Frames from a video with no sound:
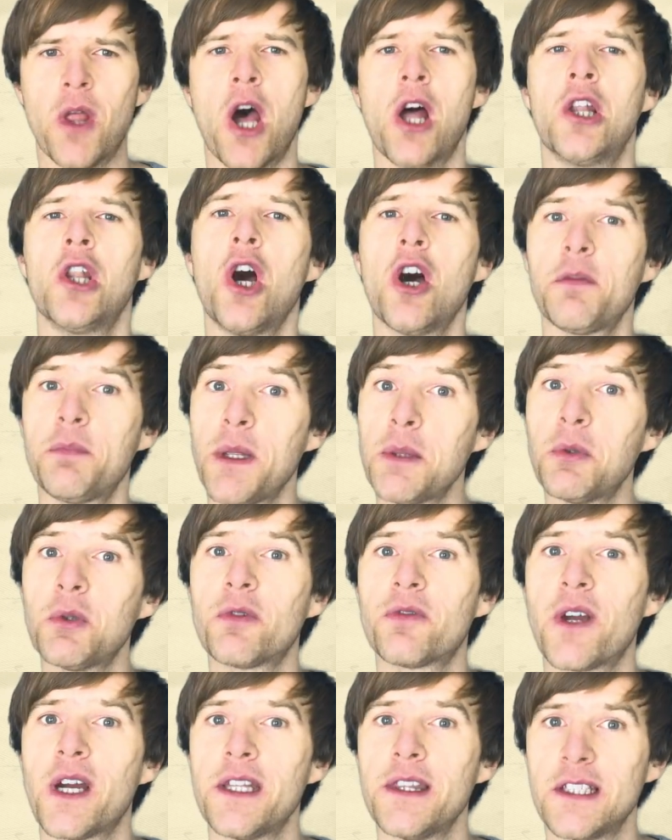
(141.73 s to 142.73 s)
A lot of
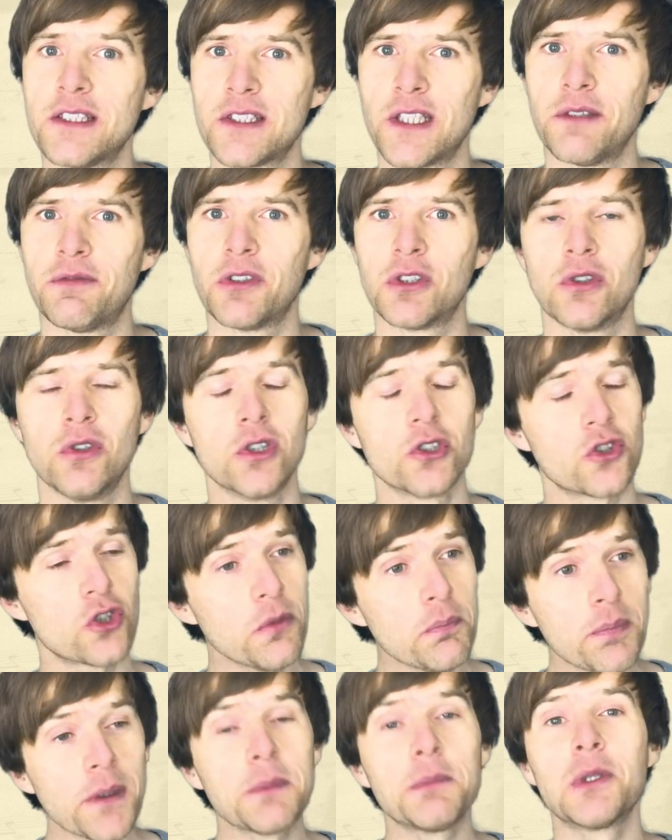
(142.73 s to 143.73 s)
people find this difficult.
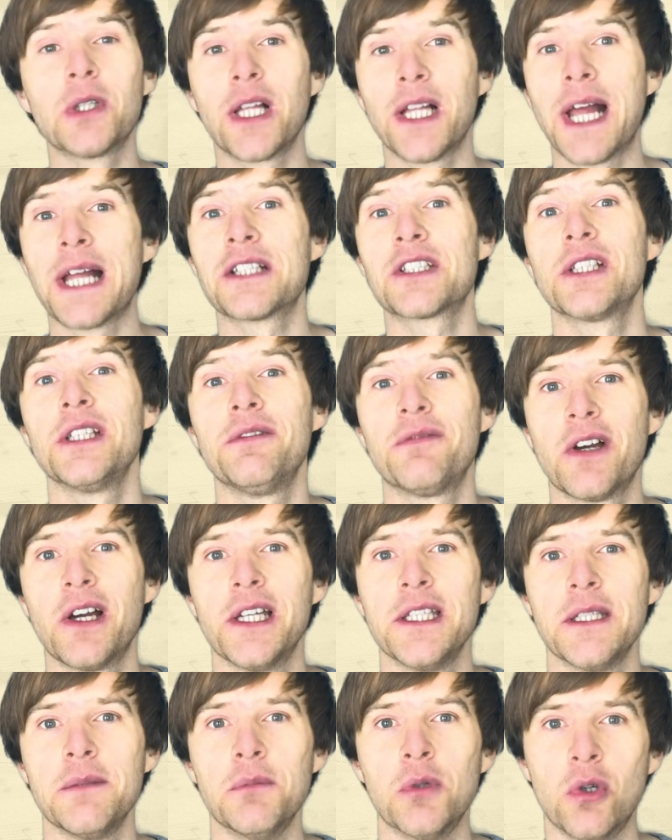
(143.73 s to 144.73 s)
Some people will actually
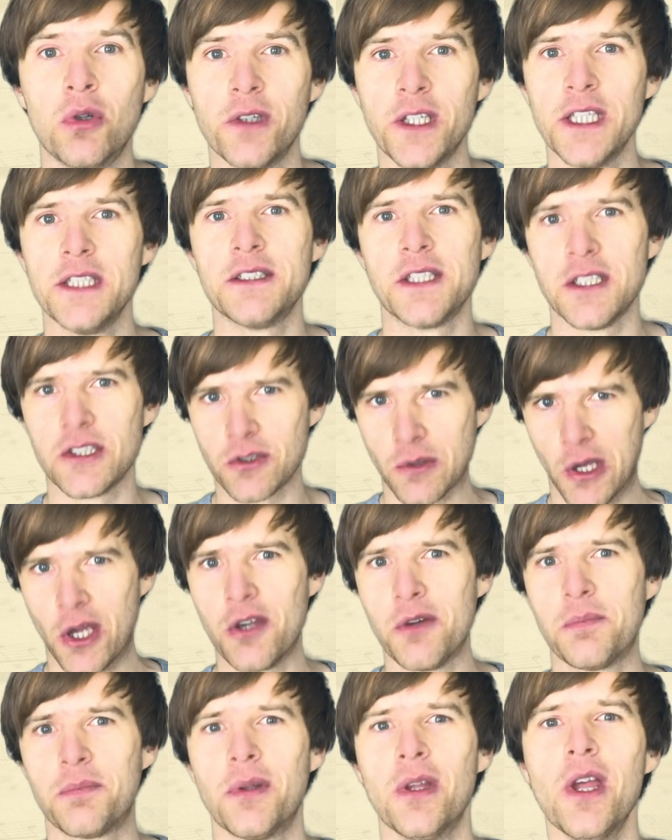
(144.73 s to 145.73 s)
find it more easy. So I
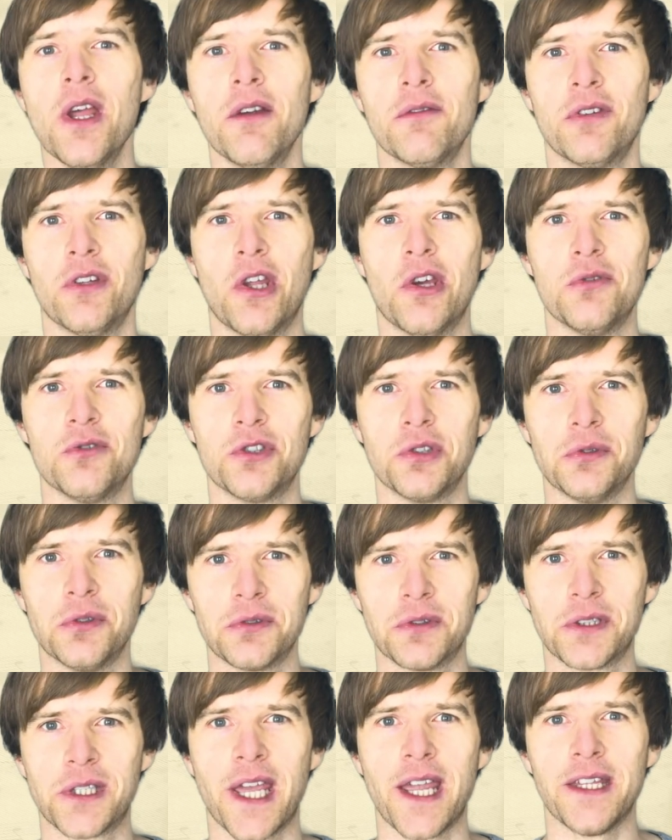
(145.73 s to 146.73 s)
hope for those who
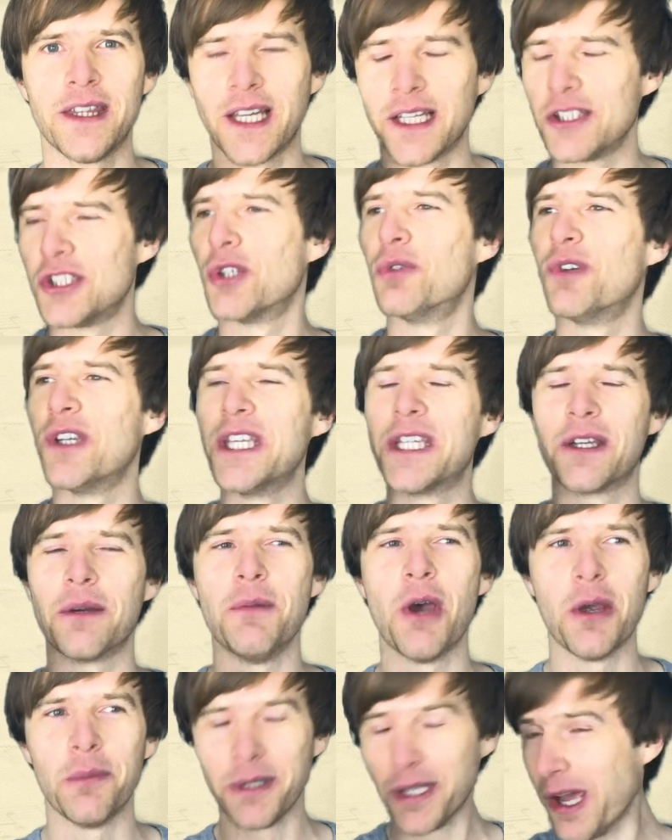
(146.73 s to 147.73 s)
get in that eureka
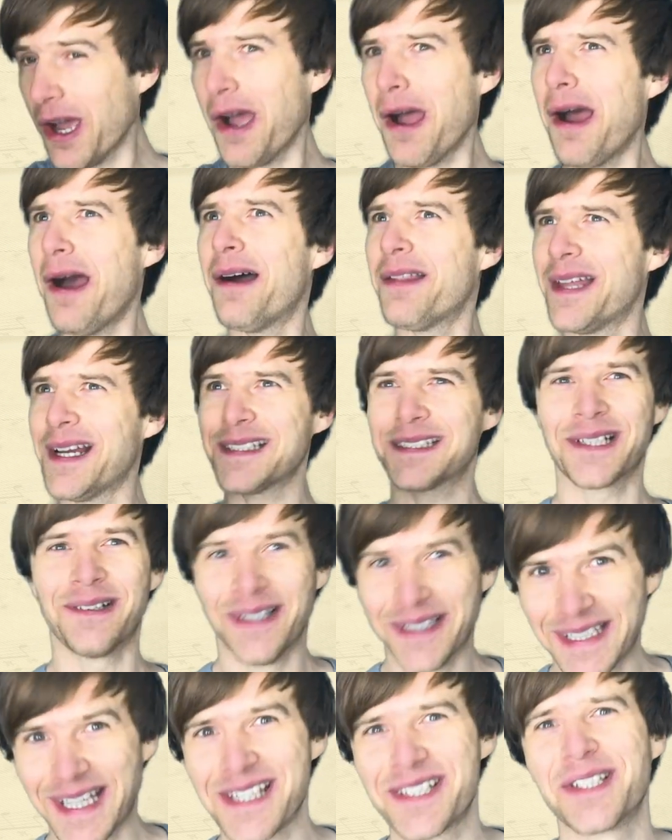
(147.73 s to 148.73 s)
moment, that's
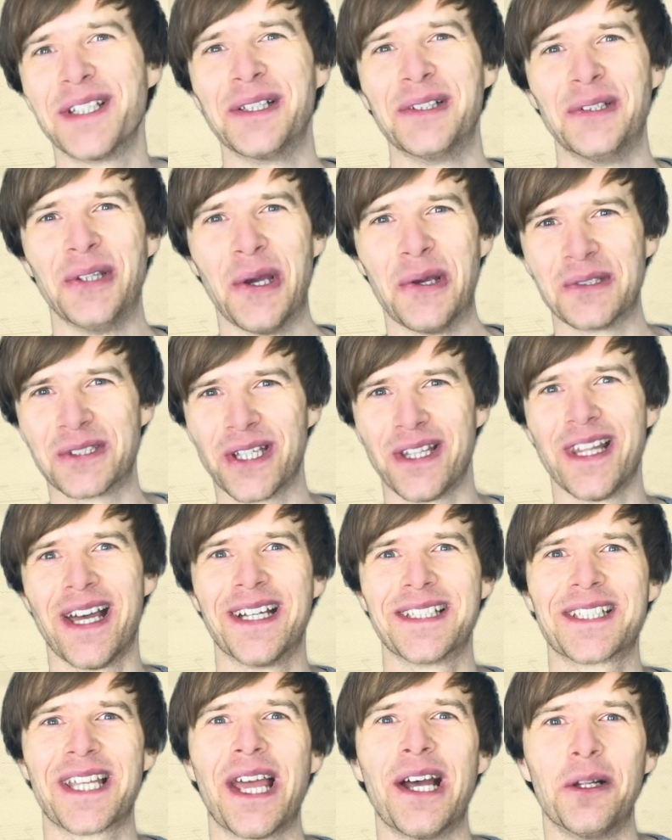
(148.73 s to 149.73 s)
how I get single notes,
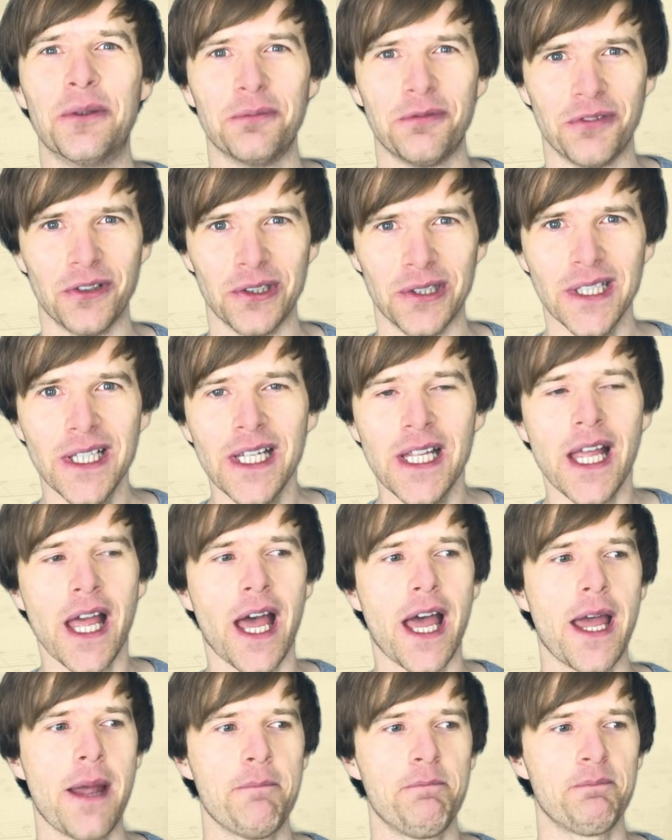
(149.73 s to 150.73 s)
that's helpful.
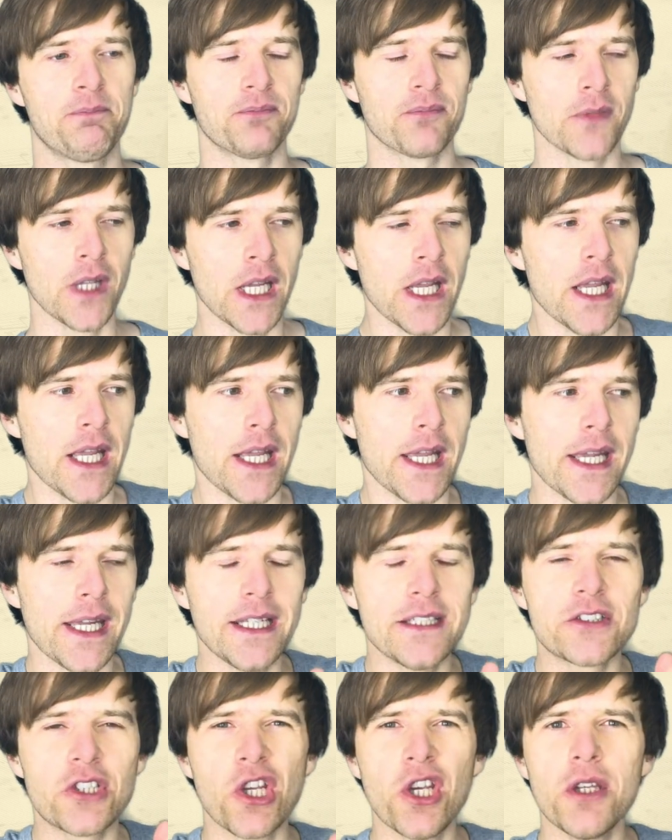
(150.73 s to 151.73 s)

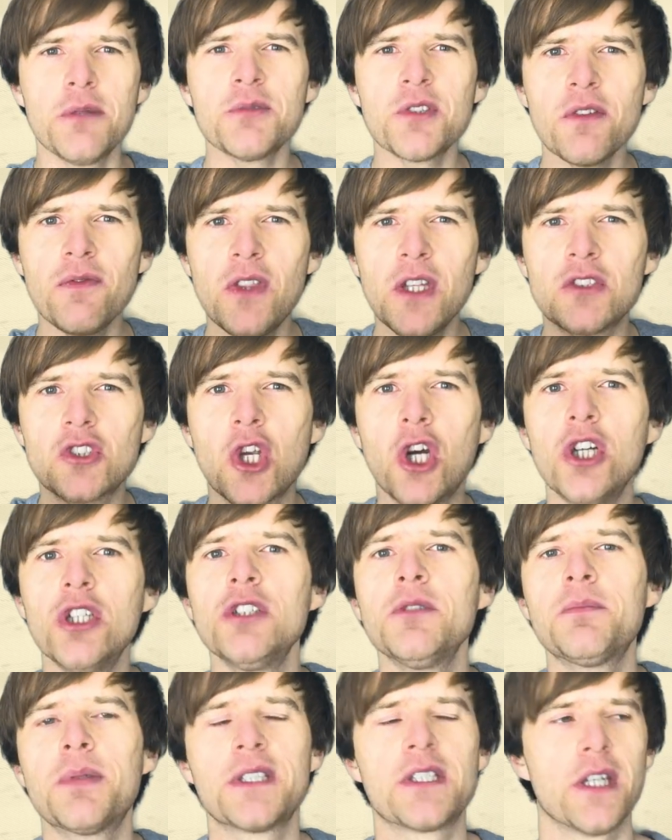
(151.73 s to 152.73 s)
In terms of the
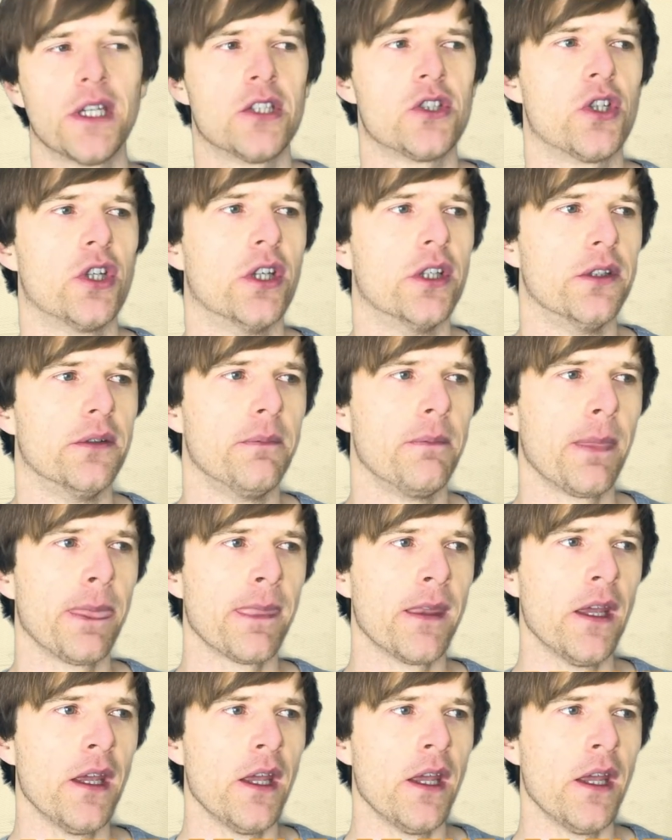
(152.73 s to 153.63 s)
tongue position,